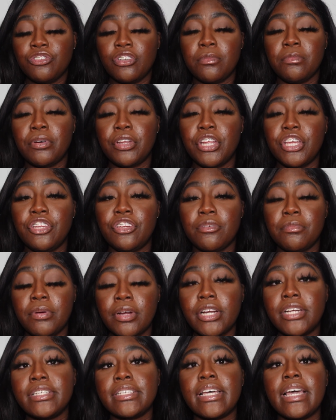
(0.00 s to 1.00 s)
You can put it in your
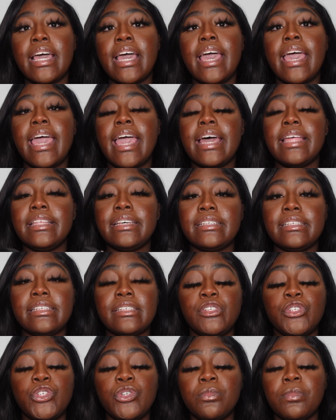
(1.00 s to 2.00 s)
purse, and this
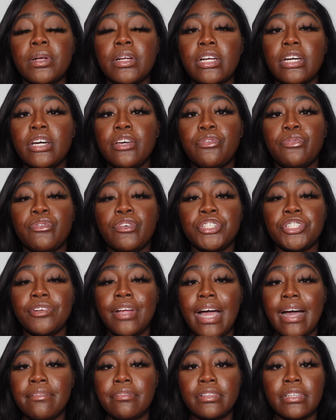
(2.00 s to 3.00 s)
is super good for
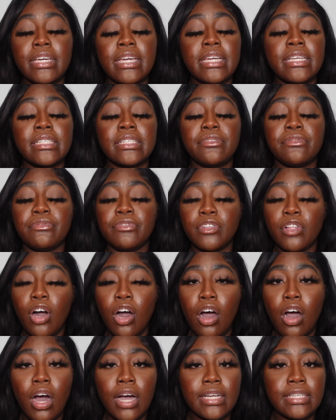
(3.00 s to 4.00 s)
travelings,
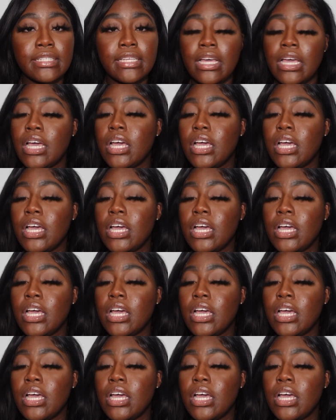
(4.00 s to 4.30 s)
vlogs.